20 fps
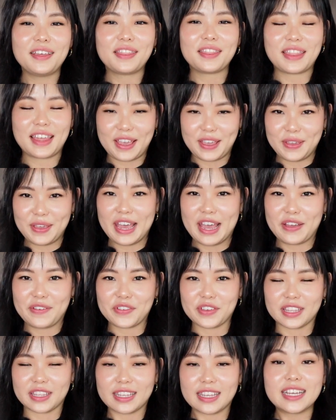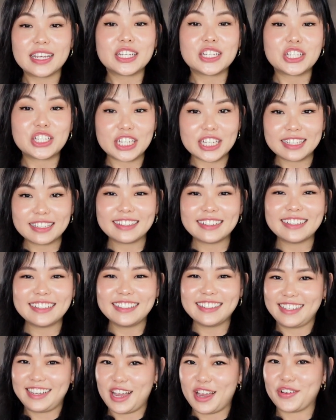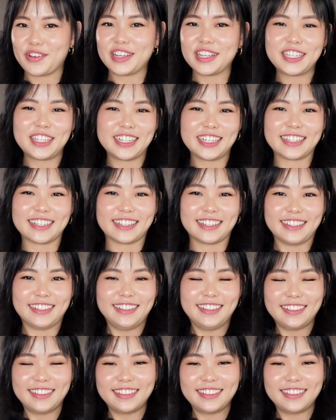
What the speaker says: There you have it, Chickless Curry Chicken.